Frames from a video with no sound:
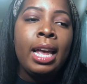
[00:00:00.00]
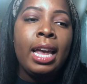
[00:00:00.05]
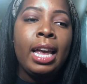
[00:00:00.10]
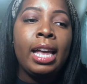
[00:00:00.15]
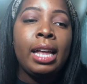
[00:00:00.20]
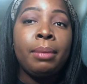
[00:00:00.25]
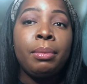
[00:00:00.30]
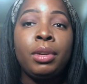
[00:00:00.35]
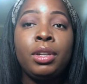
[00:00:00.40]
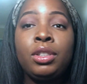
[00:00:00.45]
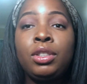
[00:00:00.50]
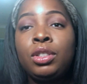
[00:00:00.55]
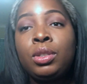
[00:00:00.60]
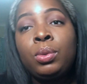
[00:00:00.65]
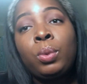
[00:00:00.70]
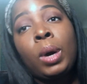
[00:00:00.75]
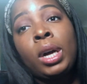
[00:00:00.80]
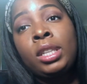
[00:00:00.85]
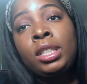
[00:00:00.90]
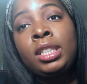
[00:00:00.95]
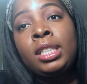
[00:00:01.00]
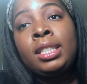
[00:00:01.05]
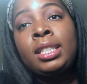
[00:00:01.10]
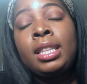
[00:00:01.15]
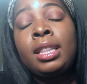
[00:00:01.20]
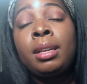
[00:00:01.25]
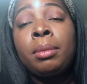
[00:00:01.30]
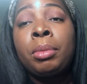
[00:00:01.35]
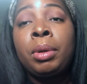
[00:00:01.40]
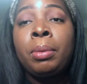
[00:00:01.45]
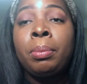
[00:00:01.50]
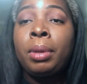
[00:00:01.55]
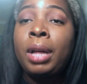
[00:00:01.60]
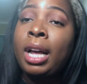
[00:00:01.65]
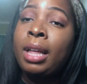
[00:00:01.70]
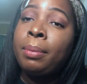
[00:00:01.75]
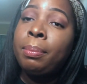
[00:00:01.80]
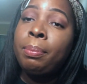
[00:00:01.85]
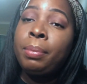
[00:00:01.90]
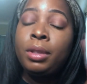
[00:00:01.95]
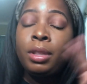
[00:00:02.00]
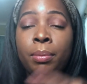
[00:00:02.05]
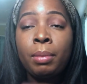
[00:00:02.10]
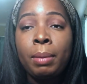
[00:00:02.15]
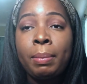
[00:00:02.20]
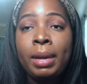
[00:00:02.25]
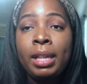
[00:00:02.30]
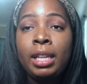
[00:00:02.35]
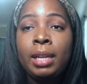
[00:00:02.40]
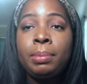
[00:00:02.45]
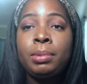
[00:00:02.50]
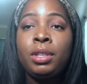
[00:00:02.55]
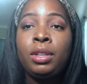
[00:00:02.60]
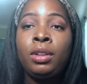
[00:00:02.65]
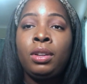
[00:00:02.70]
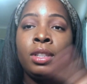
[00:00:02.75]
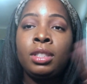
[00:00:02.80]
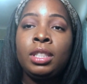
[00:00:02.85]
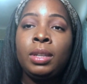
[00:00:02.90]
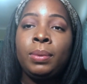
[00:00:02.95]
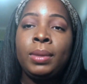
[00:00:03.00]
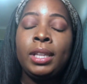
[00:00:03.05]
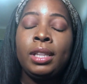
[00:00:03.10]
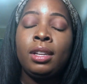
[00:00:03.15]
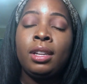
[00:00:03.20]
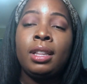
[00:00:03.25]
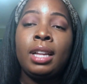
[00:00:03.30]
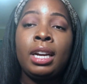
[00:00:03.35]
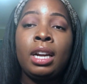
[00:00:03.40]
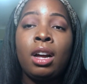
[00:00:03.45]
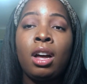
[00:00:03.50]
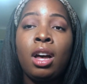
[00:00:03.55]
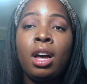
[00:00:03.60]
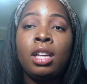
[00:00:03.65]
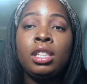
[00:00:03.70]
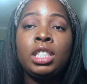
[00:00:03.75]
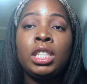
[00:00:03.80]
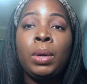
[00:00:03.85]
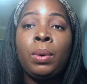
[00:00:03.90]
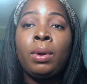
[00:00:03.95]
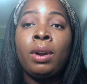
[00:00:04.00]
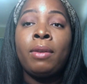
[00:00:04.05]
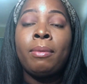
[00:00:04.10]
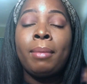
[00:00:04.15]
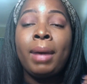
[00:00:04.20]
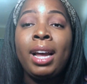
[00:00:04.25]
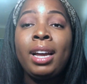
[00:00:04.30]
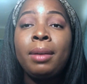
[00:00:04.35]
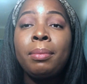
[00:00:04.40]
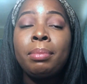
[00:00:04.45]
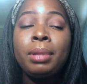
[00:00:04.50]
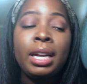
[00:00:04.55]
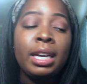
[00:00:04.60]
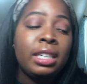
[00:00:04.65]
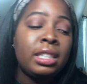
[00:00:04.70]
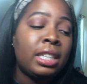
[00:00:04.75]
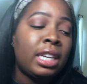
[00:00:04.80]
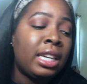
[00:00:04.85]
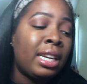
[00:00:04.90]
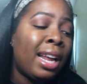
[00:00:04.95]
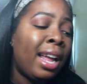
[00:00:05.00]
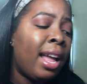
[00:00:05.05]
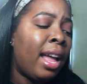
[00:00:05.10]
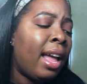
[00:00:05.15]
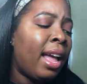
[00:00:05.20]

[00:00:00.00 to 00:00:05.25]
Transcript: and I'm going to do swatches, and then I'm going to put them on my lips so you can see if they look like on someone of my complexion.